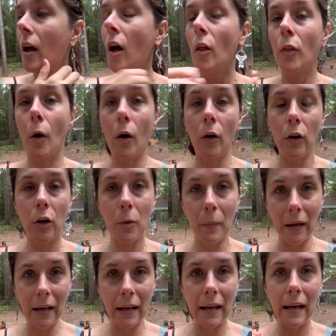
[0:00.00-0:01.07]
the
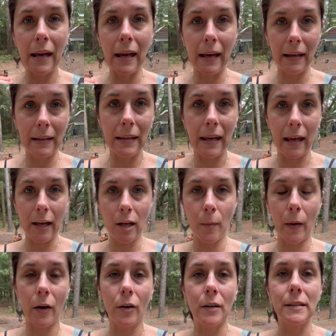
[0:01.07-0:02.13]
humidity in the
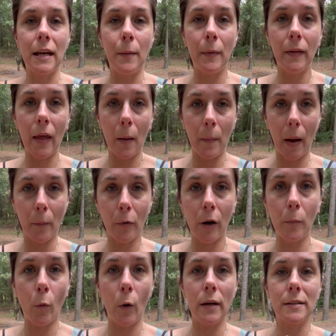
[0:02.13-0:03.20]
incubator is keeping that membrane
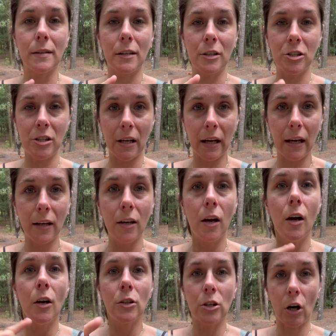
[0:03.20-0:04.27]
moist so the chick can
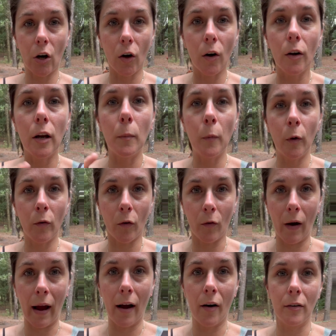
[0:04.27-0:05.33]
turn and move
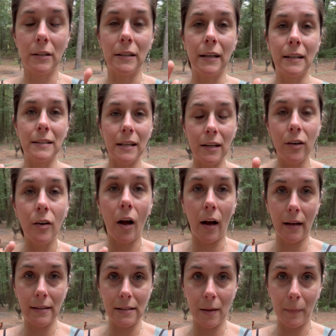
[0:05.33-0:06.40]
around and continue to
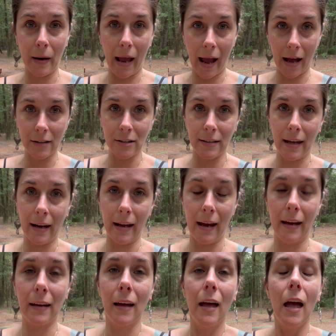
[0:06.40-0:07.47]
unzip and hatch in that
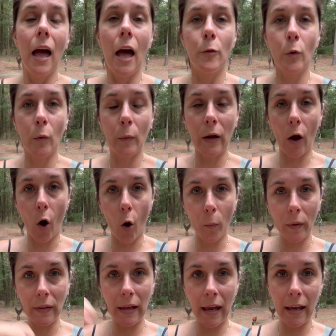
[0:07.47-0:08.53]
egg. And when we
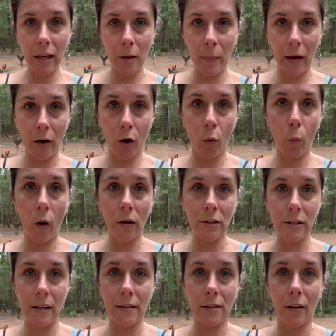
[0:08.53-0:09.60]
open the incubator while
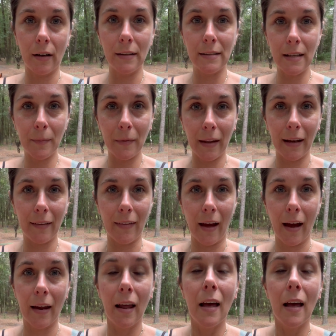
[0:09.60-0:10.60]
chicks are unzipped like that,